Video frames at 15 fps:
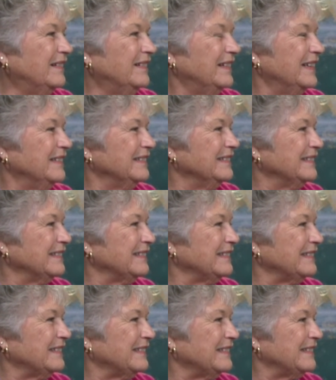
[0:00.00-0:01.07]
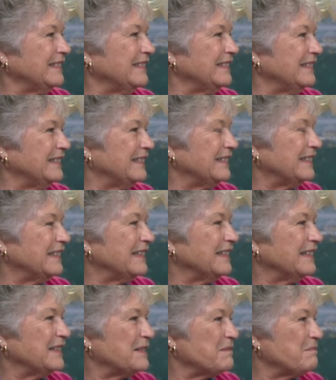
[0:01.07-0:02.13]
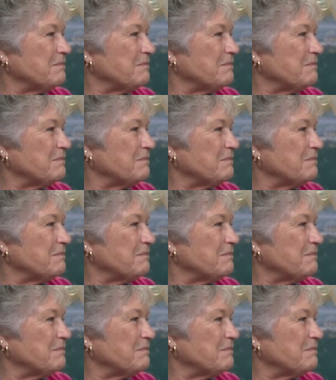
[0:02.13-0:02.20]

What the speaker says: (silent)